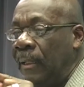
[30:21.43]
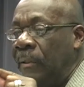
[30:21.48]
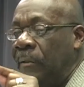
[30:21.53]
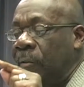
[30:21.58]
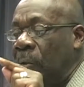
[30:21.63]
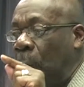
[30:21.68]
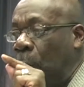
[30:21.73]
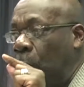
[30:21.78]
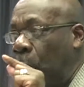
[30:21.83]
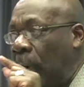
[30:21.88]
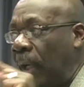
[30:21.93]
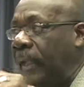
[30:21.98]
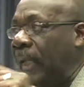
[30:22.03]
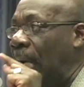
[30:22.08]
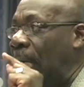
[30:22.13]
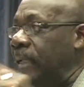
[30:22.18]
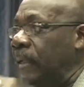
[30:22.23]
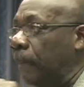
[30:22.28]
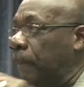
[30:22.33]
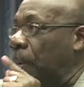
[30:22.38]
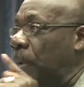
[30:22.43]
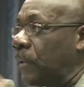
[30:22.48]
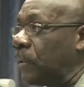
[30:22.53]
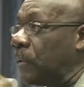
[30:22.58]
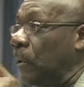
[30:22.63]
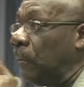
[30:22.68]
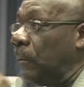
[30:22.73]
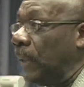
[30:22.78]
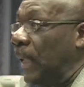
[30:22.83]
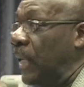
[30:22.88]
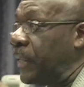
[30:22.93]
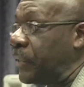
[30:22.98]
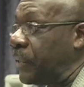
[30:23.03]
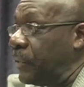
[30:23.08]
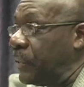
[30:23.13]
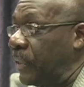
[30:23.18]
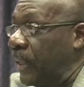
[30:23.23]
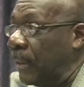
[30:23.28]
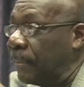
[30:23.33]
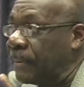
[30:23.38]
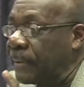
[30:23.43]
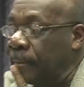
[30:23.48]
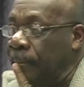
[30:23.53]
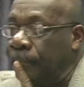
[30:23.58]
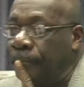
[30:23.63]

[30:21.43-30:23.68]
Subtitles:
So work on your personal relationships.